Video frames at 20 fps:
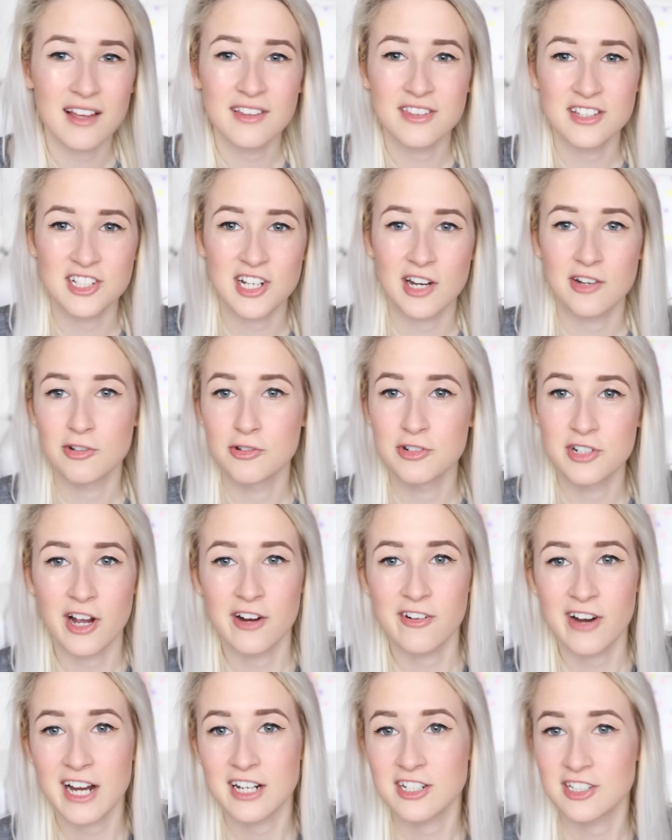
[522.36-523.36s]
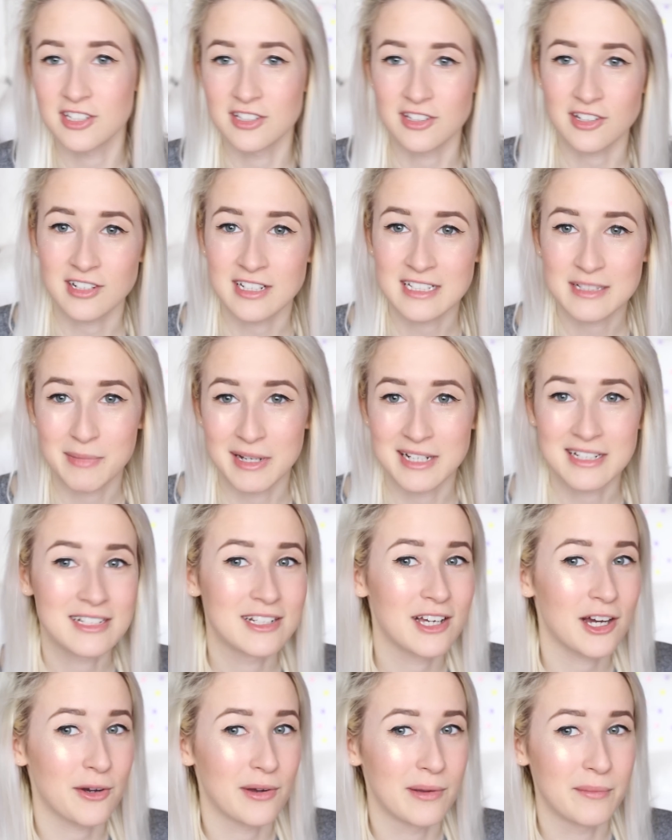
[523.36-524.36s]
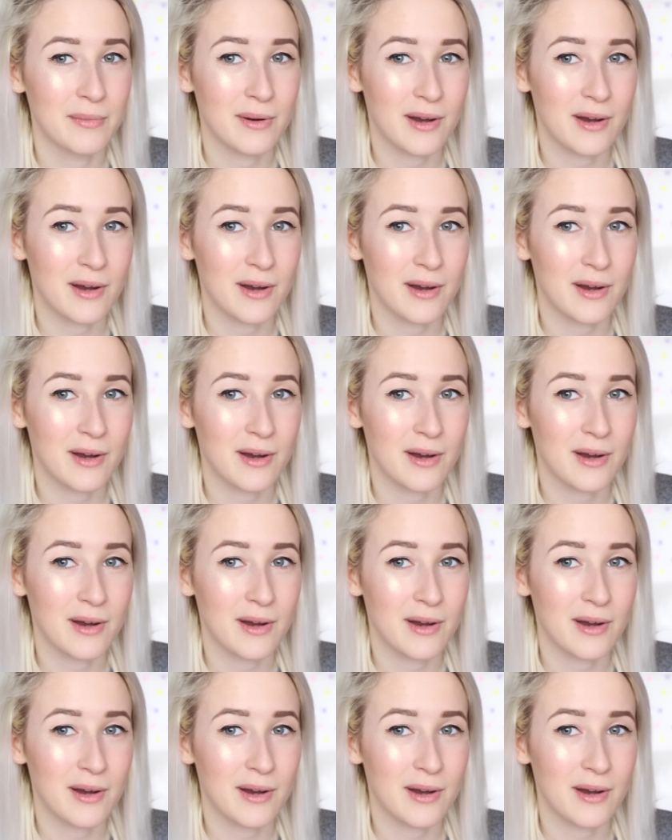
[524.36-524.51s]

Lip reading: of like the general direction that it's meant to go in,